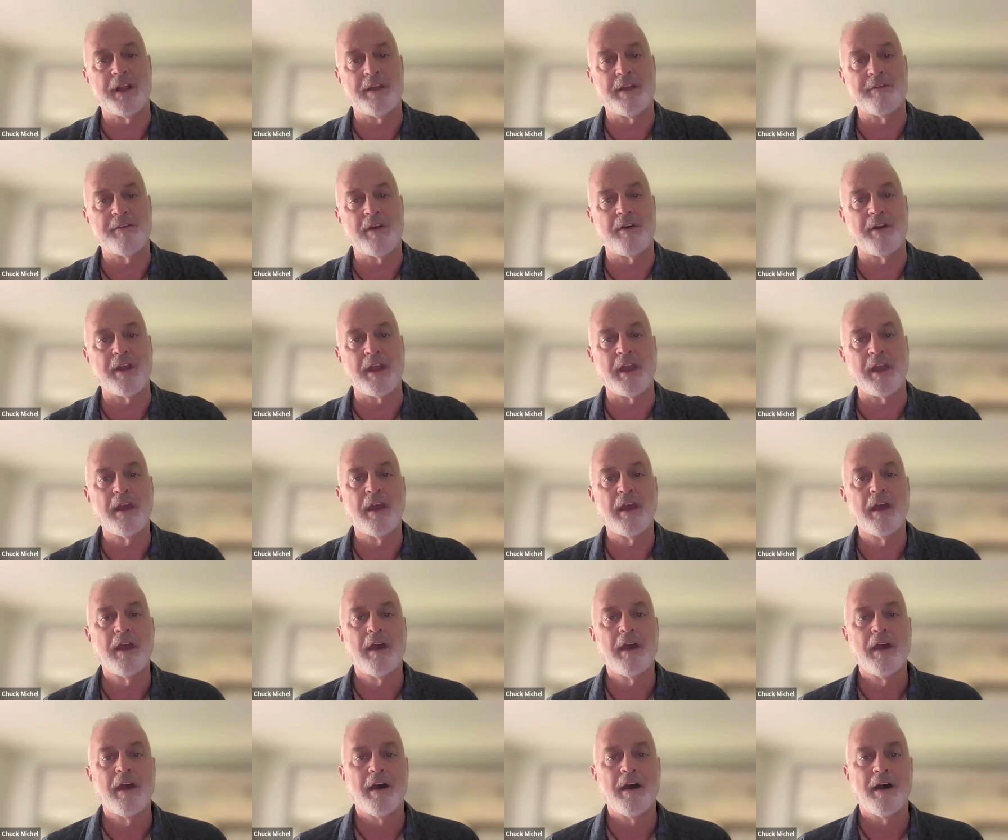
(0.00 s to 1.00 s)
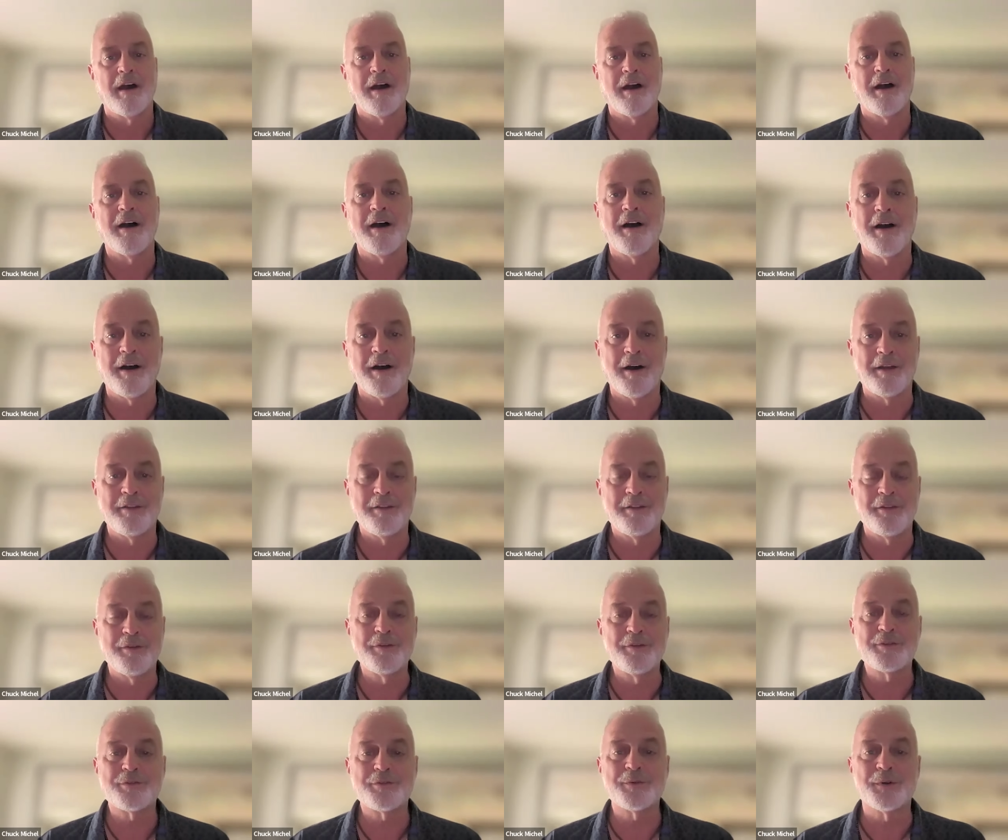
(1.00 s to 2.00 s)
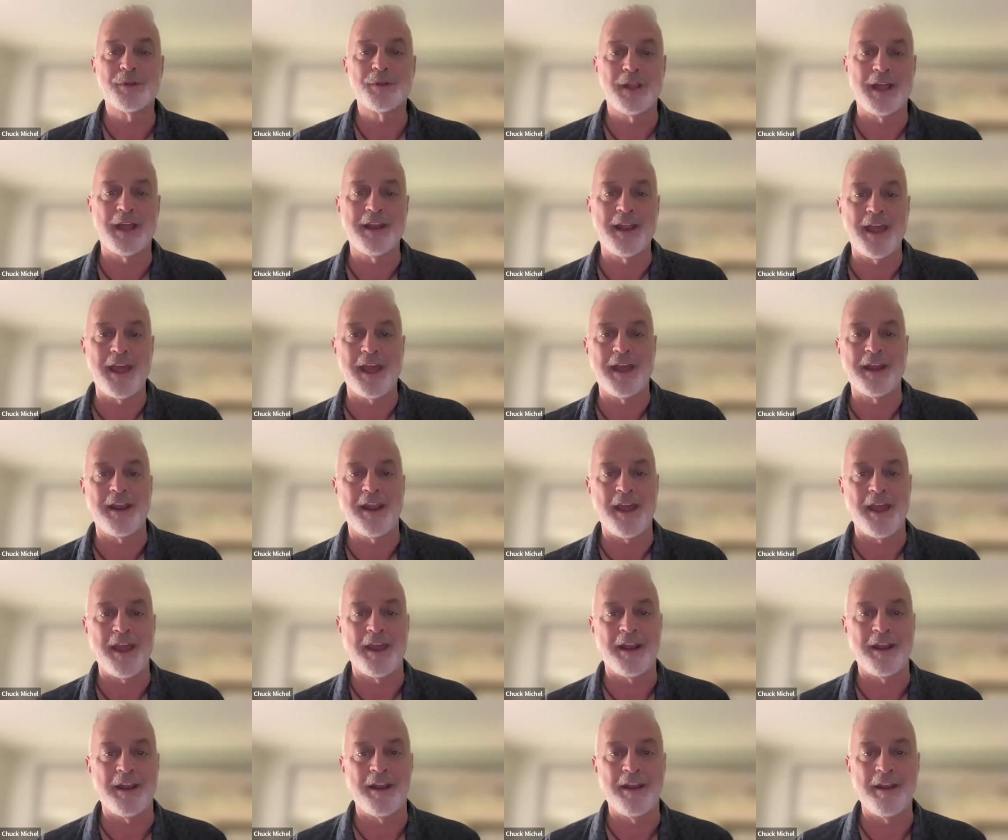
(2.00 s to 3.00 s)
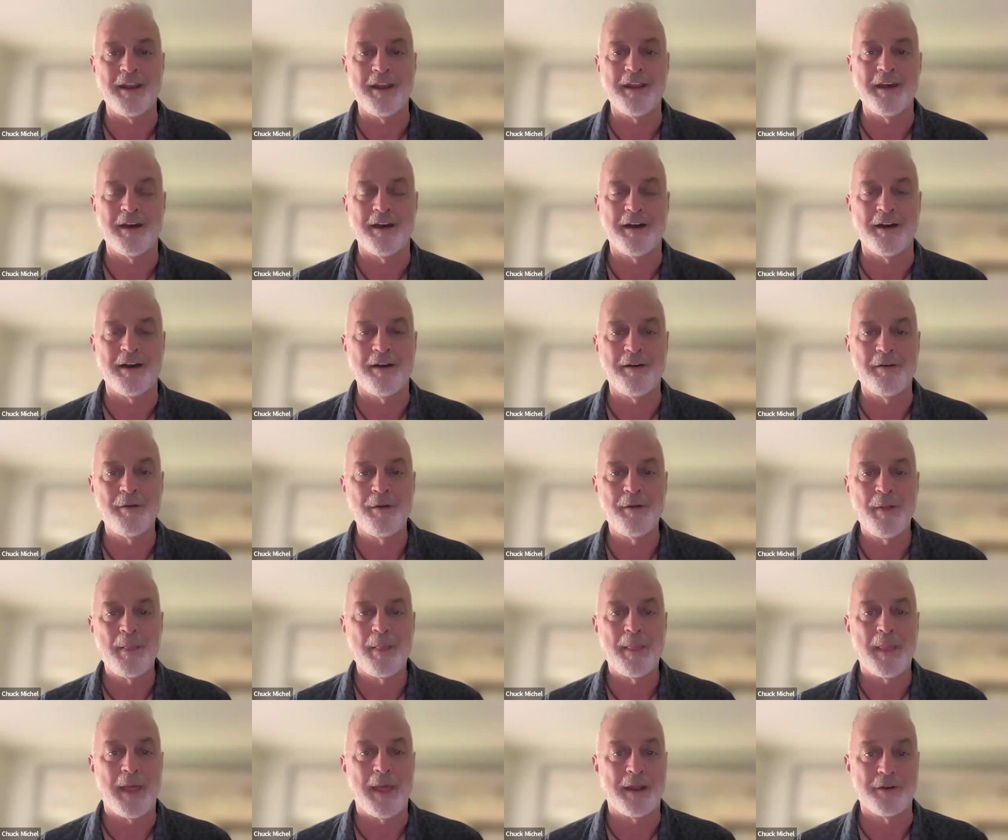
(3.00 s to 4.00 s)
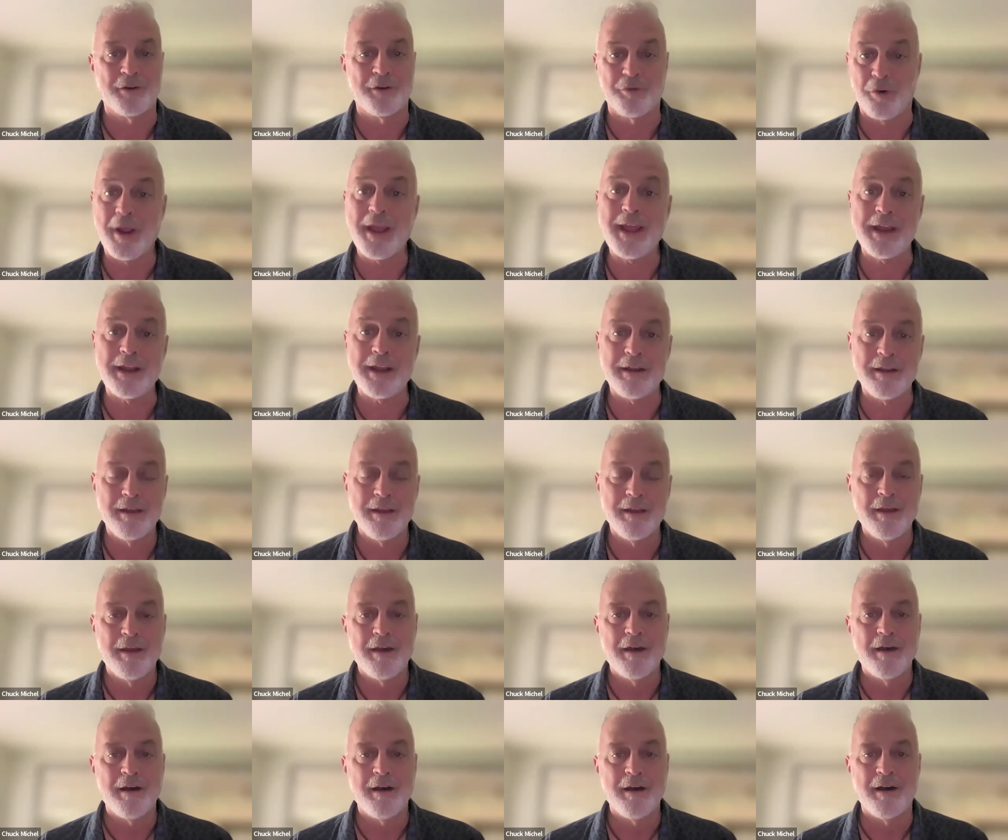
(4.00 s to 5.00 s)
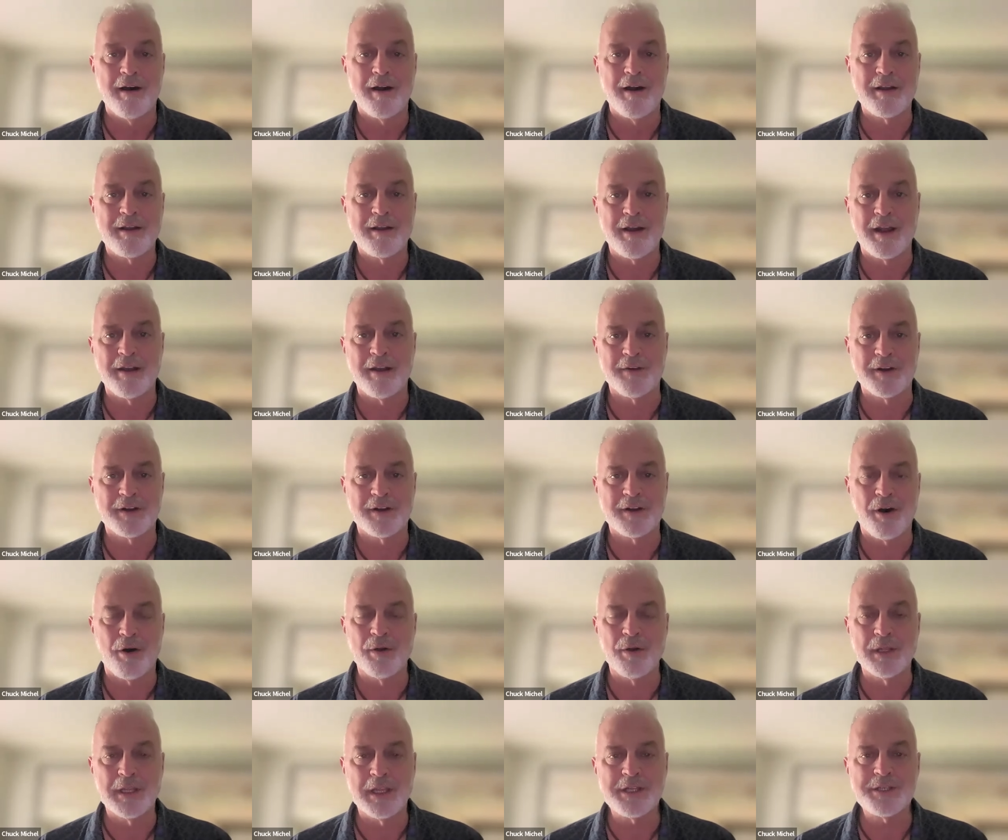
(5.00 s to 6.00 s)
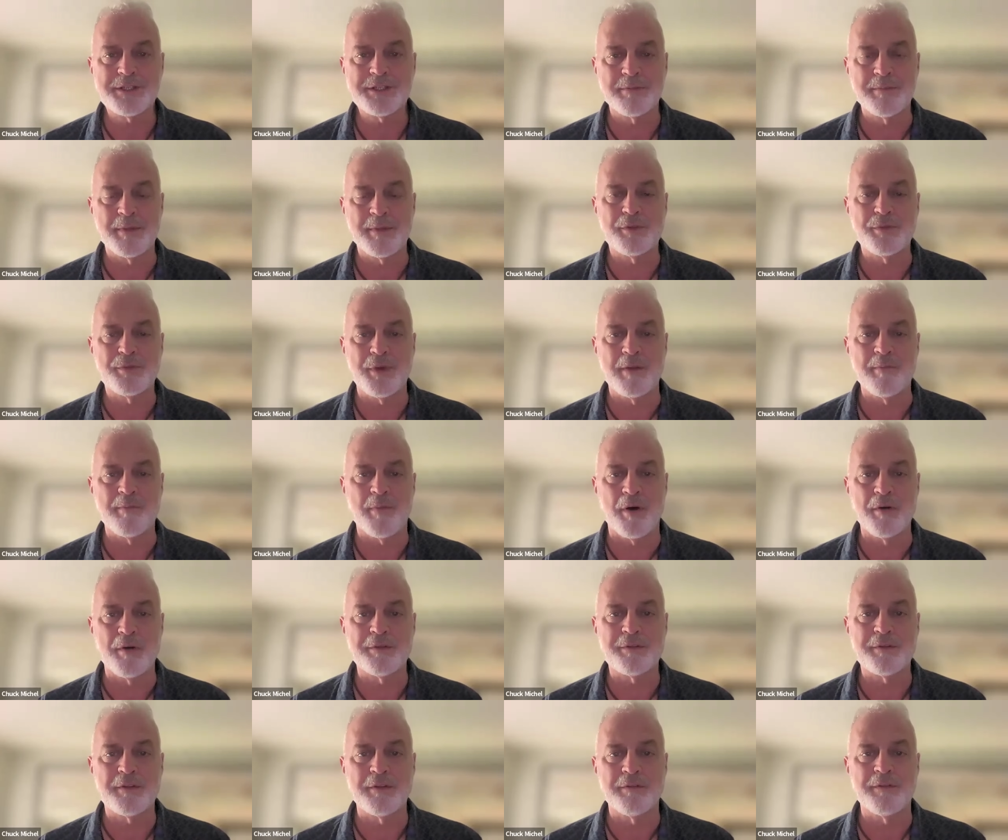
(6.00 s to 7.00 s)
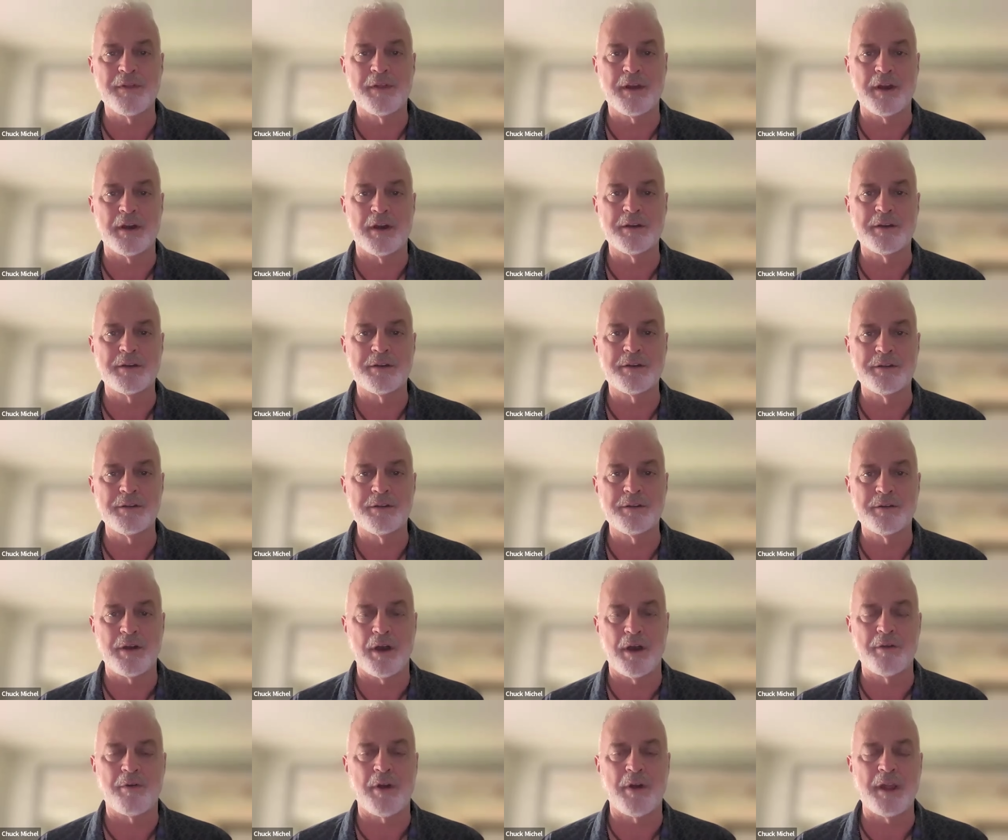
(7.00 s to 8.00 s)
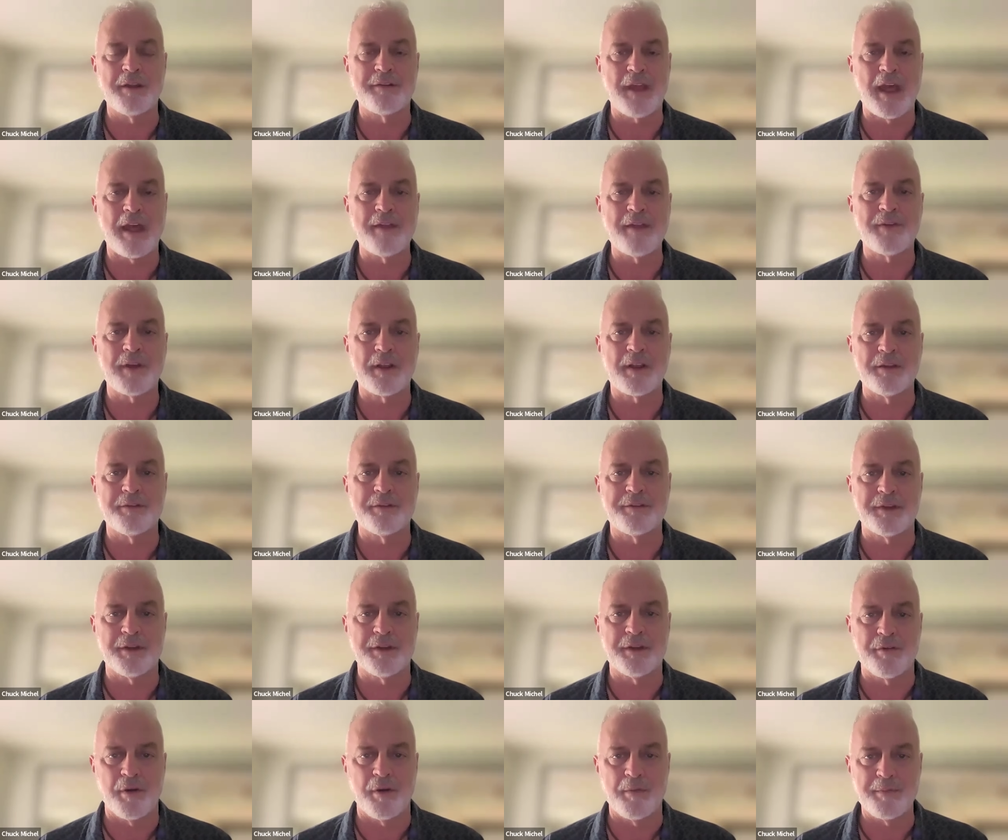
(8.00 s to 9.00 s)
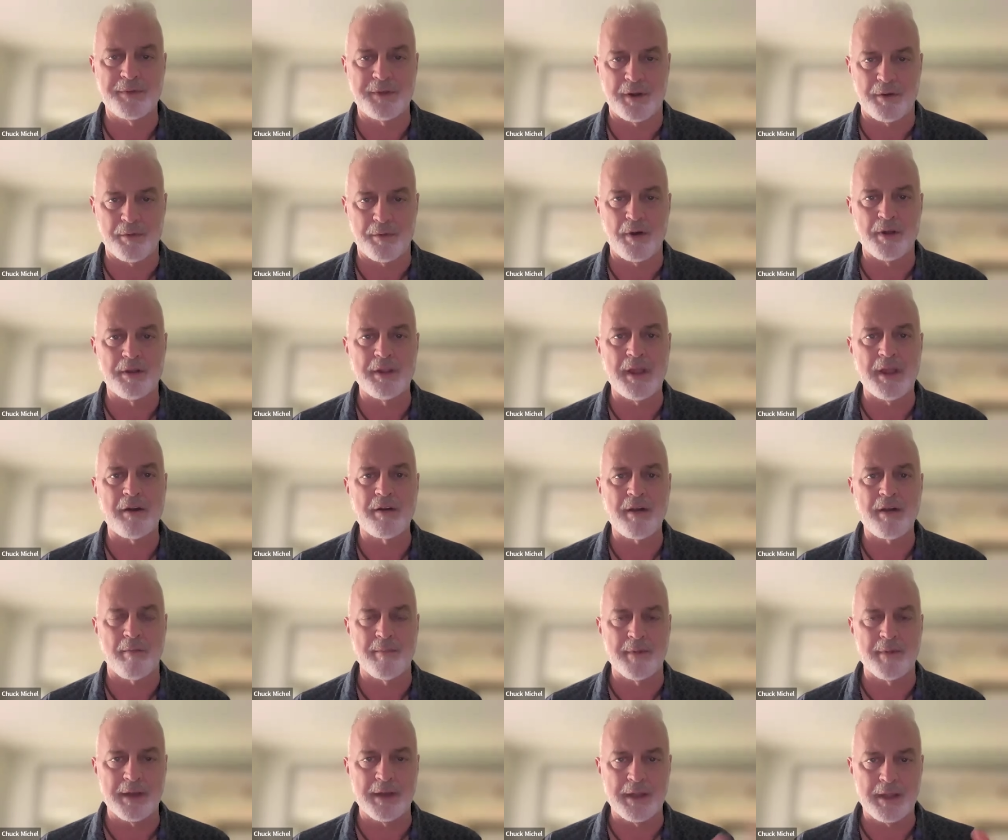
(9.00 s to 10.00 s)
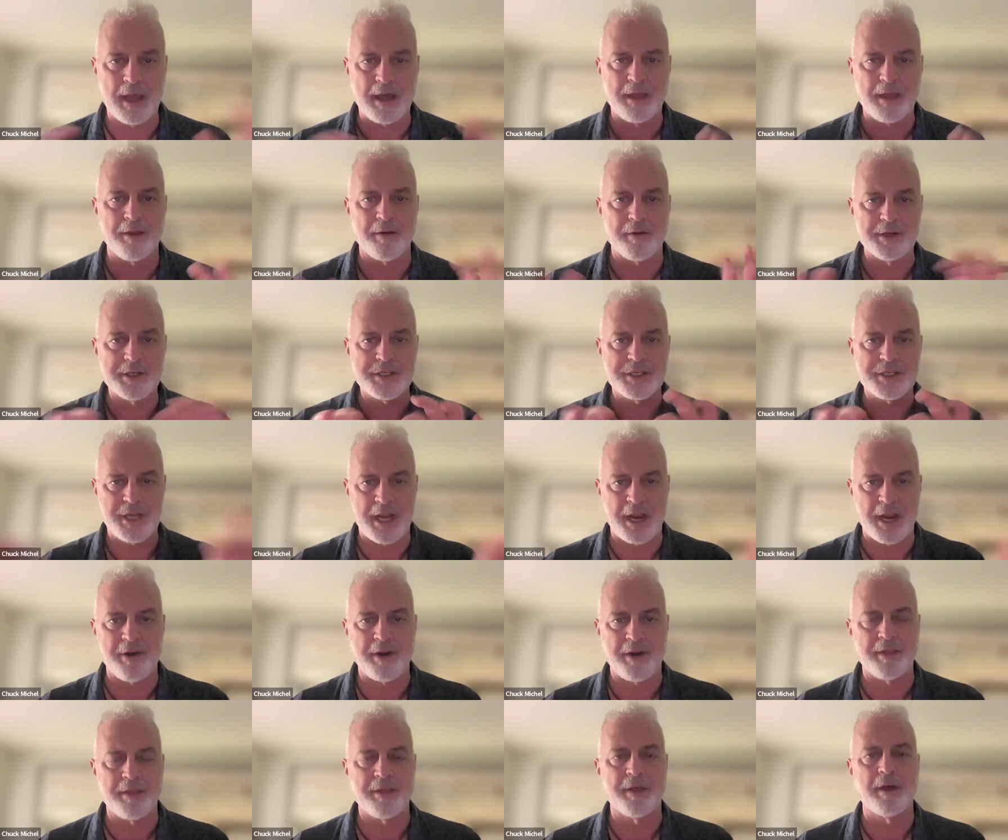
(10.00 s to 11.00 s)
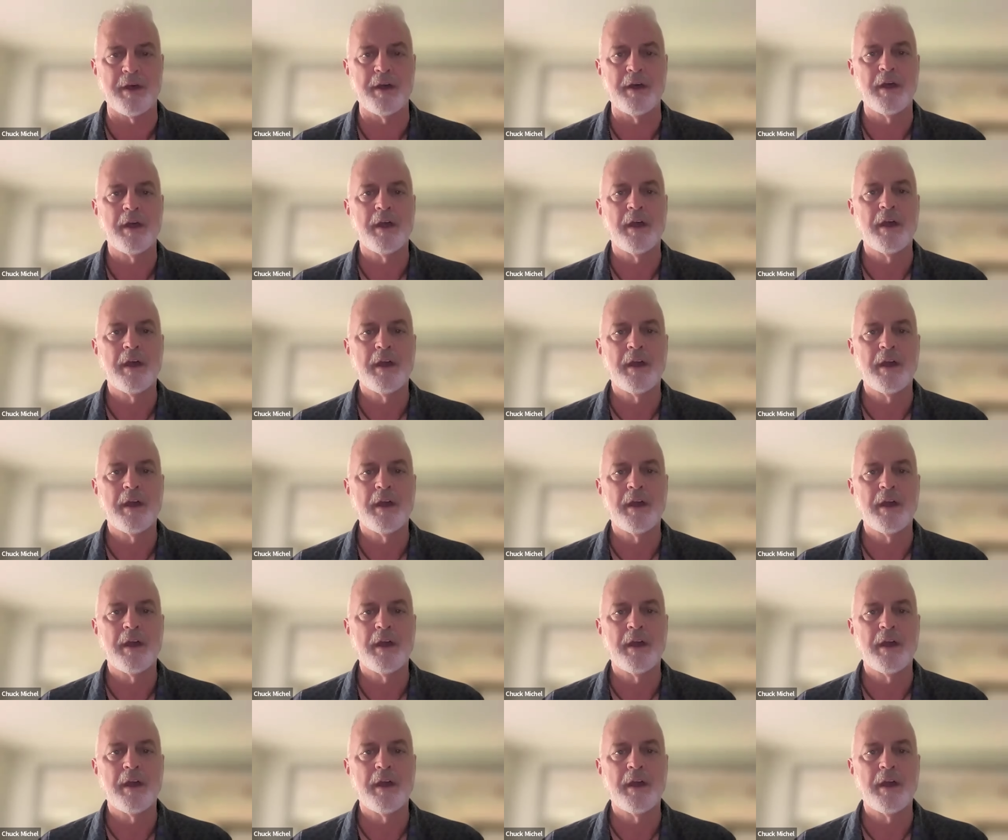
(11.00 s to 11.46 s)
in a very uh, unusual and and and uh, and great uh, kind of a coalition between most of the gun gun rights advocacy groups that are all now coming together and sharing the